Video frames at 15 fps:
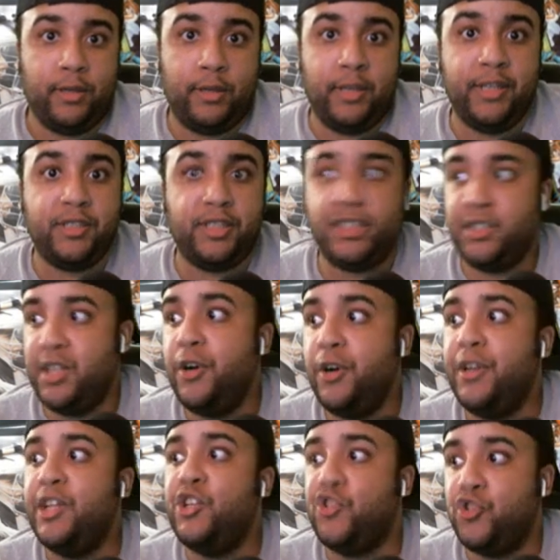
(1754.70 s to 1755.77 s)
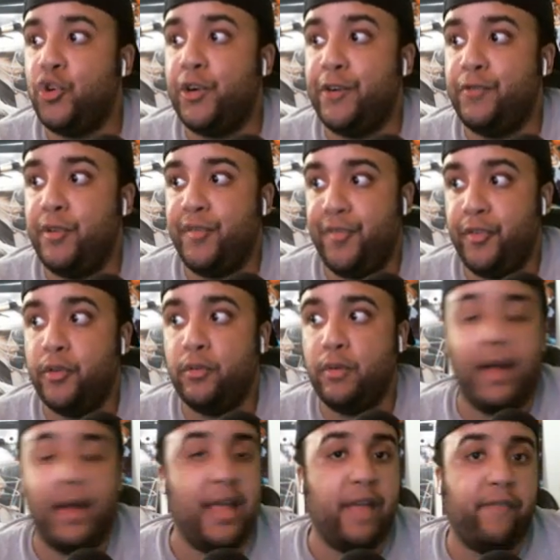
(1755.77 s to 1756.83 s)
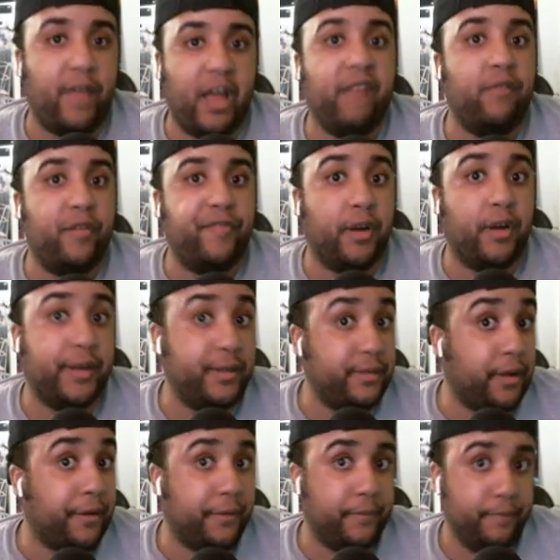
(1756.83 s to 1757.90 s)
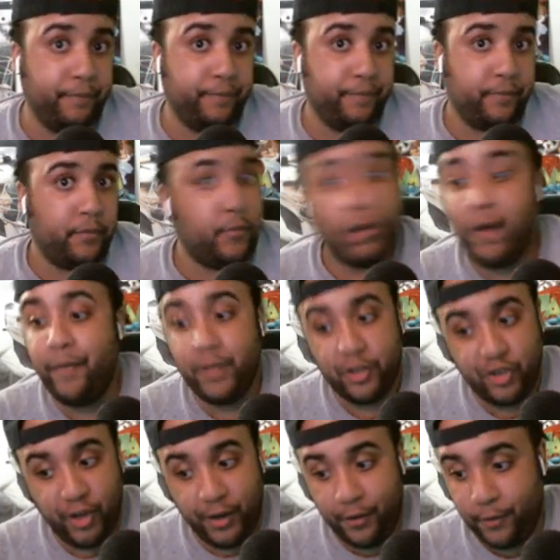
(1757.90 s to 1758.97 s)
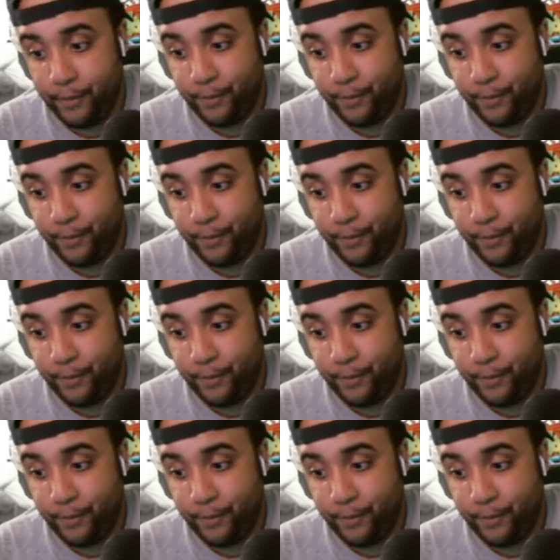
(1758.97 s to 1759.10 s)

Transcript: This is literally the shortest review I have ever fucking done on this channel.